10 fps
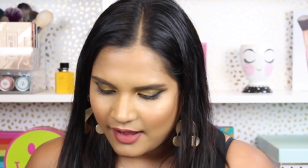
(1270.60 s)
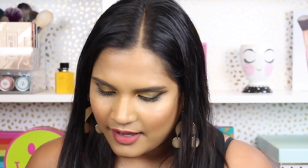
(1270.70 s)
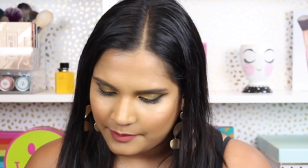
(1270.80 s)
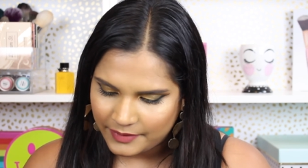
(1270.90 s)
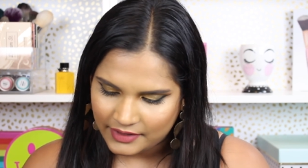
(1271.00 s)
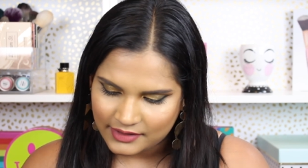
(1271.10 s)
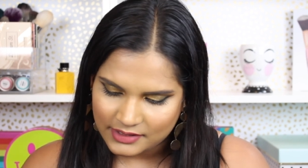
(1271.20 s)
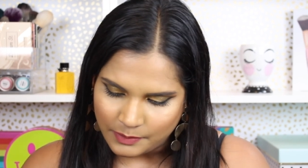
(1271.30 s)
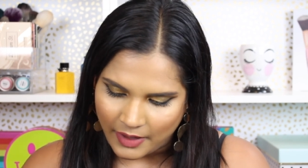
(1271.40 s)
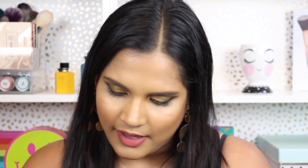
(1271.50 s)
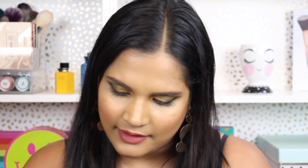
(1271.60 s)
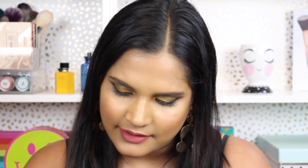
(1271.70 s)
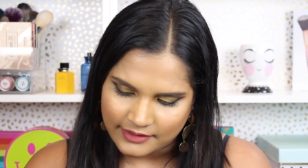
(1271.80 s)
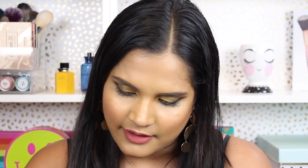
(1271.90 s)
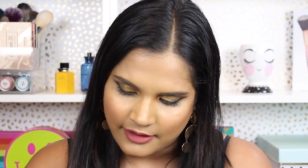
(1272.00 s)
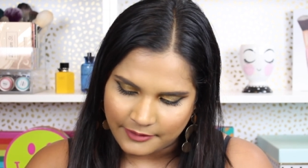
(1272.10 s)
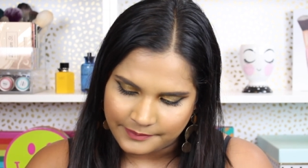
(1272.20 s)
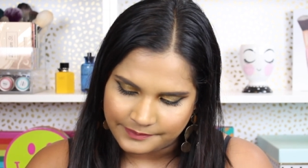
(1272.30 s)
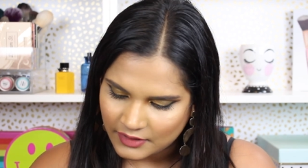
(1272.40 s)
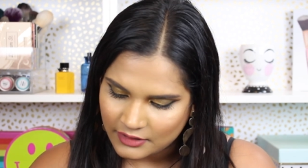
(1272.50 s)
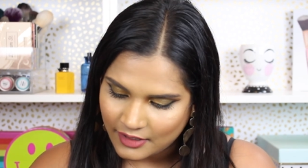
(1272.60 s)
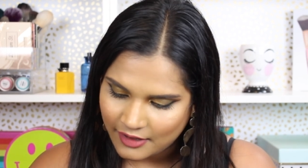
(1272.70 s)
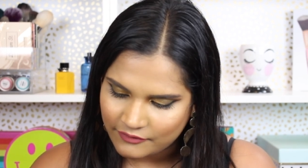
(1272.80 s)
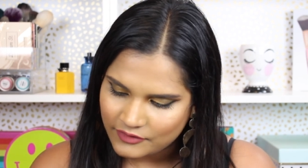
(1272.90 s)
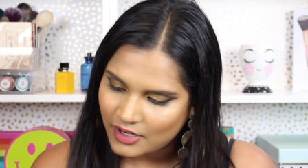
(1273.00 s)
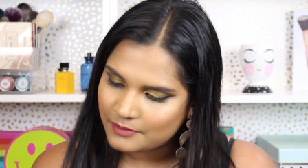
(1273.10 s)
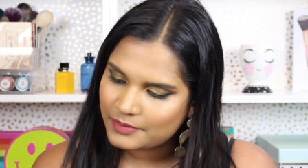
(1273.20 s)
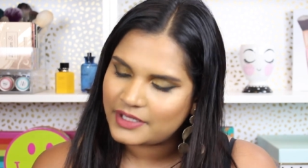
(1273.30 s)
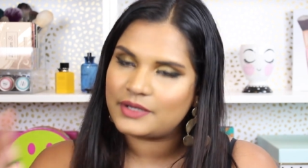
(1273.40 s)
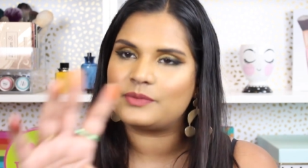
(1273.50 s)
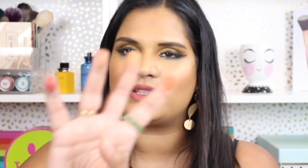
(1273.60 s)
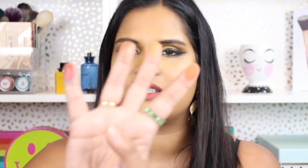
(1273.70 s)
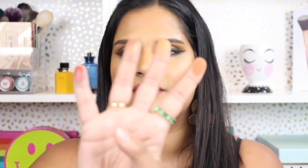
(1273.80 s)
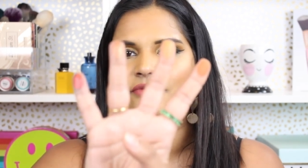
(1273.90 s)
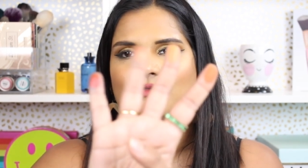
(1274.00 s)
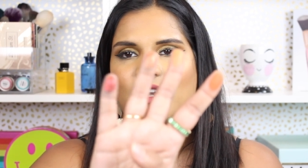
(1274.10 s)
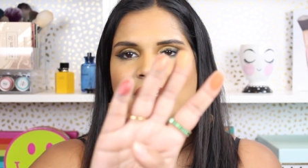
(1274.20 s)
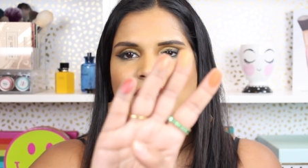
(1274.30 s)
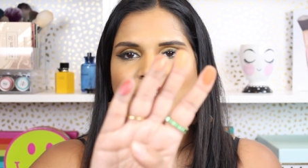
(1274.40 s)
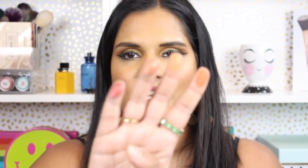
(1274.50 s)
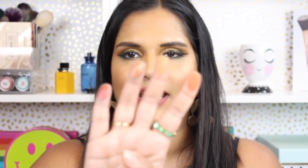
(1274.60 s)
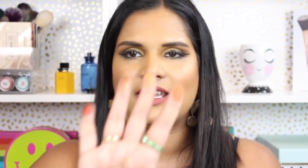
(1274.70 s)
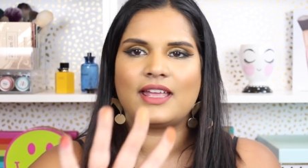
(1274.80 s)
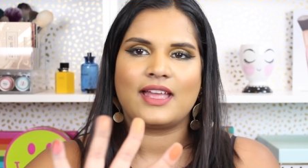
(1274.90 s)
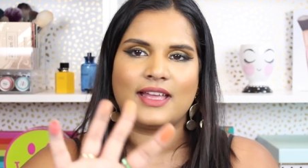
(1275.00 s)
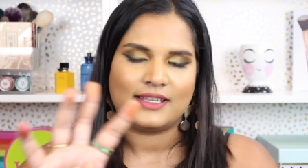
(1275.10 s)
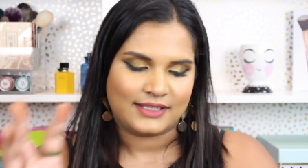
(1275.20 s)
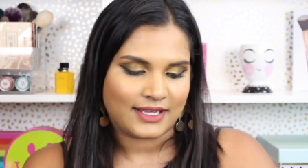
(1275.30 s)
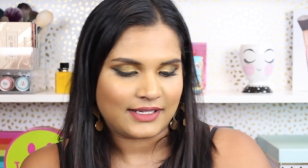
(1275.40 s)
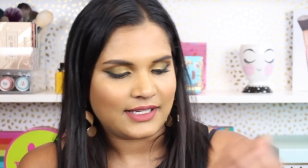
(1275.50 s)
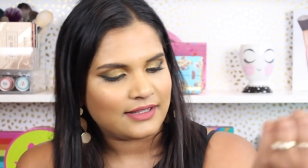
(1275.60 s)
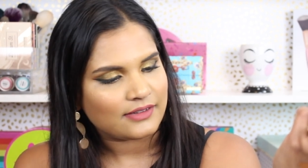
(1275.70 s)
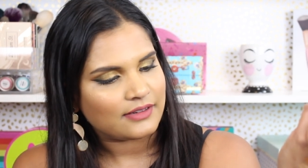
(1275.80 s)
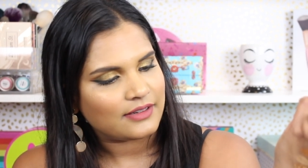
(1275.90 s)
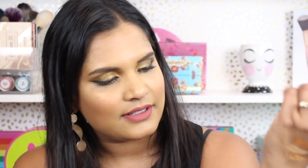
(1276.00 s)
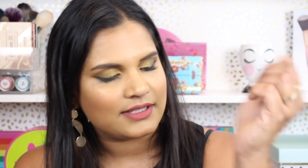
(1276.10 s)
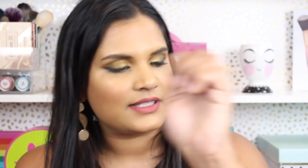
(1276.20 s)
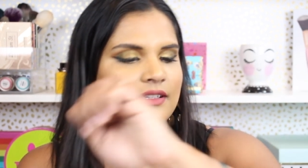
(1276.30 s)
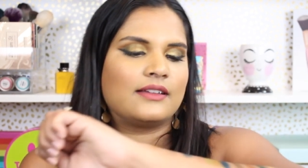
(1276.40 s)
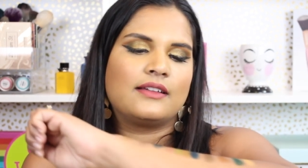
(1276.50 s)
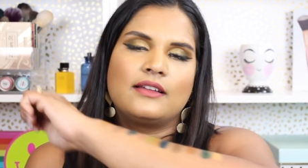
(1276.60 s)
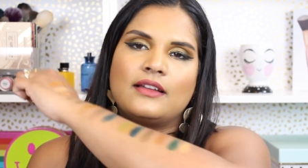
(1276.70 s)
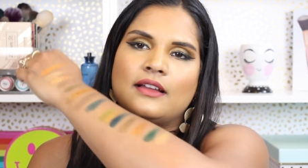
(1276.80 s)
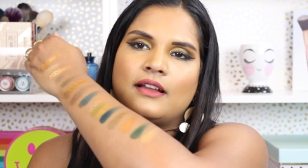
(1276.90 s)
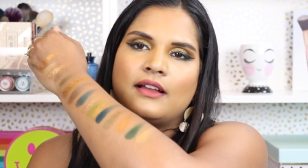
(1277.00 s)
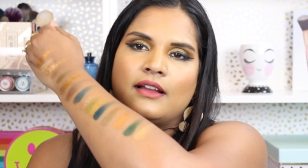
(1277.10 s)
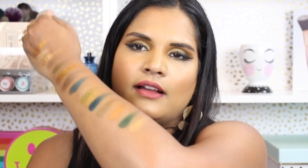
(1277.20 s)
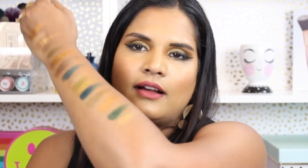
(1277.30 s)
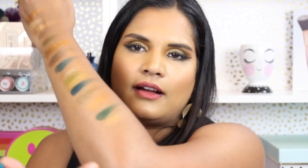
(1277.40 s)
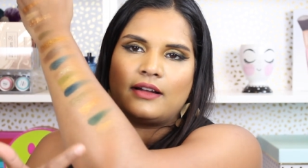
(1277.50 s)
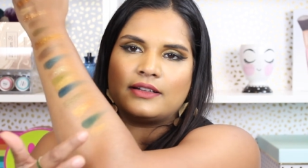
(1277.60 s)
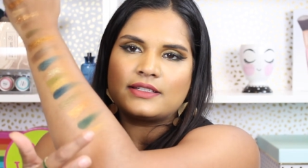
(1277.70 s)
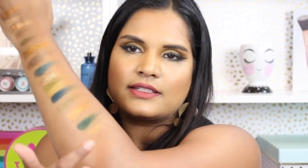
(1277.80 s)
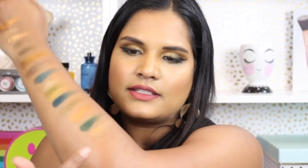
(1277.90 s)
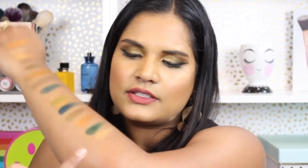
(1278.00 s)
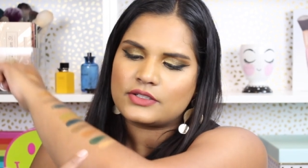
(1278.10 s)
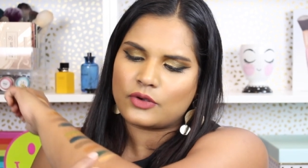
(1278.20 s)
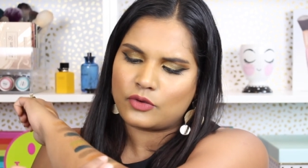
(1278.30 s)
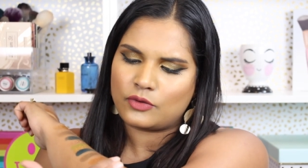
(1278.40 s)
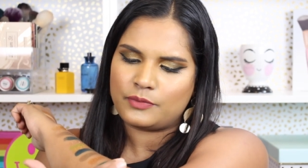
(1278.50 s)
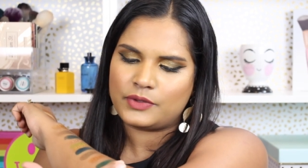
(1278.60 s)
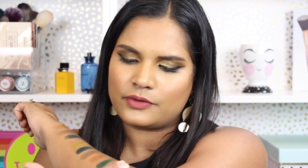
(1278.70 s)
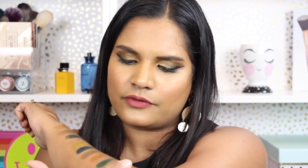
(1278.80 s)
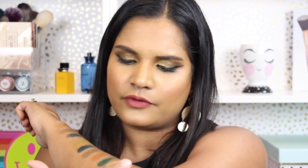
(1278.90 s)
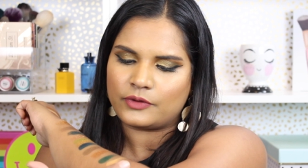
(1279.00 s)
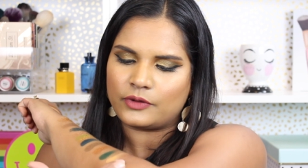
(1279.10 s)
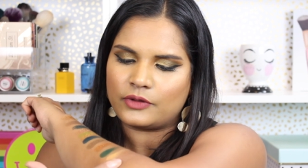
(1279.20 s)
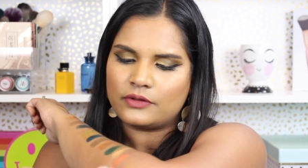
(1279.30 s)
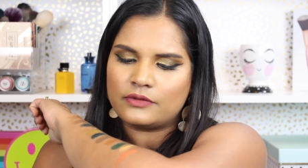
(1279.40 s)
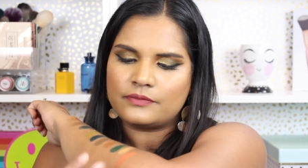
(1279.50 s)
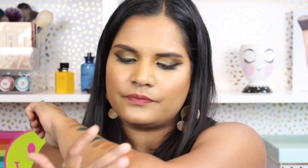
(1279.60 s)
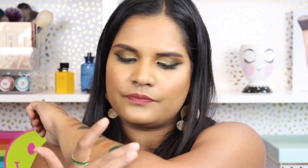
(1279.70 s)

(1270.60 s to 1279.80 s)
I picked this palette up. And I have not played with this red shade yet either. And it's honestly so beautiful.